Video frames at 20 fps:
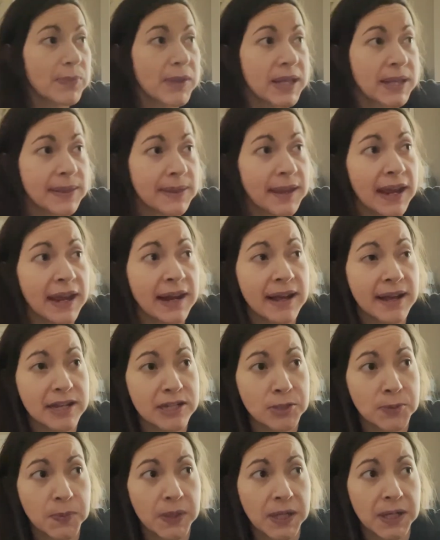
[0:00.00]
In that
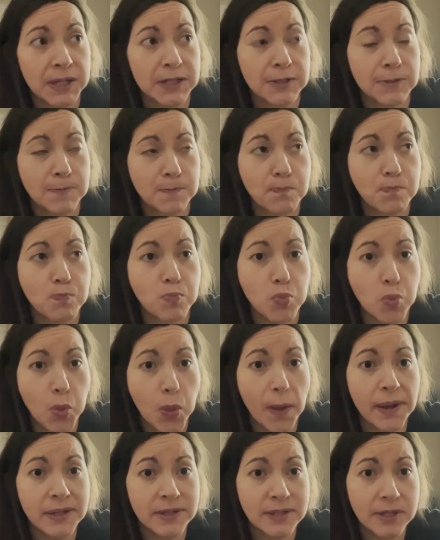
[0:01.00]
aspect,
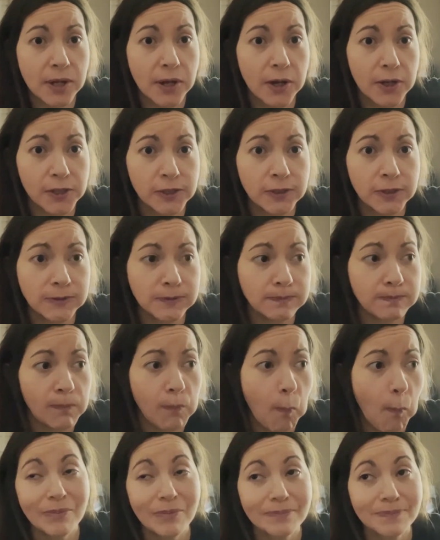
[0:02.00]
it's hard.
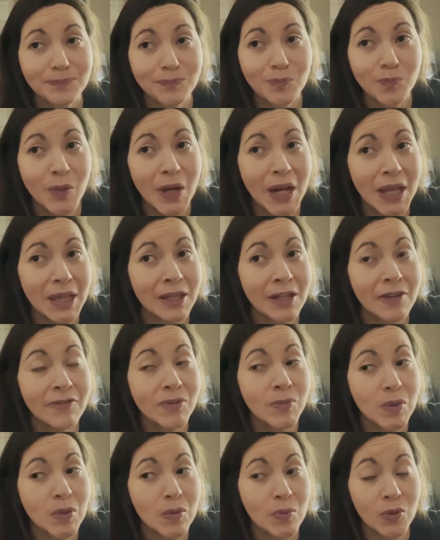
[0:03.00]
But I love the
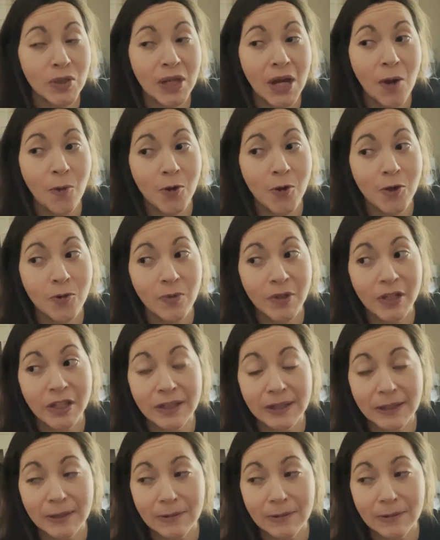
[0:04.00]
people that I work with.